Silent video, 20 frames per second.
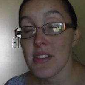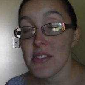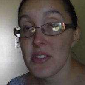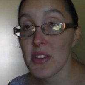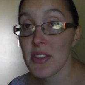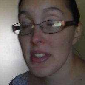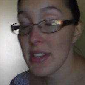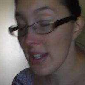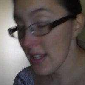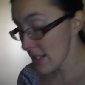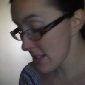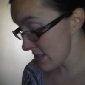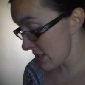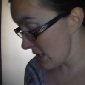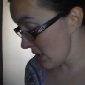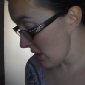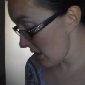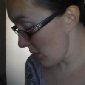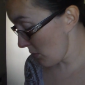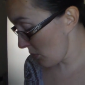So the next
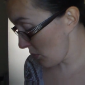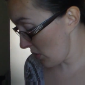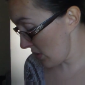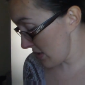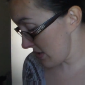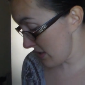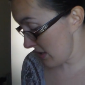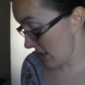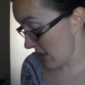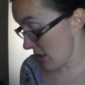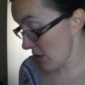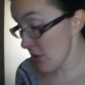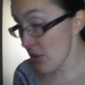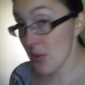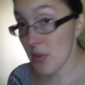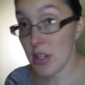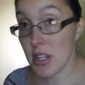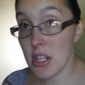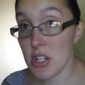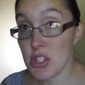thing was
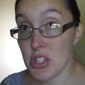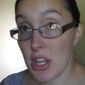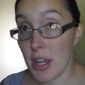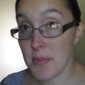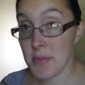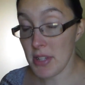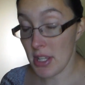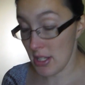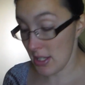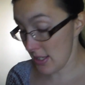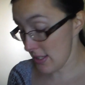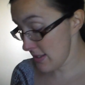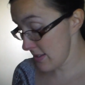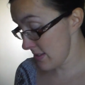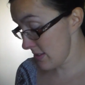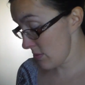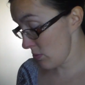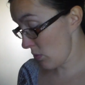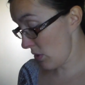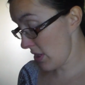3 chopped
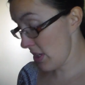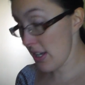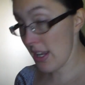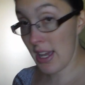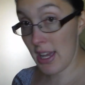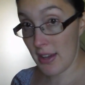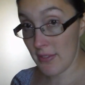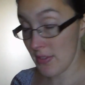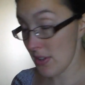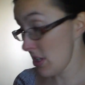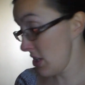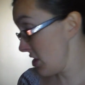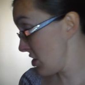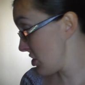onions, 1.5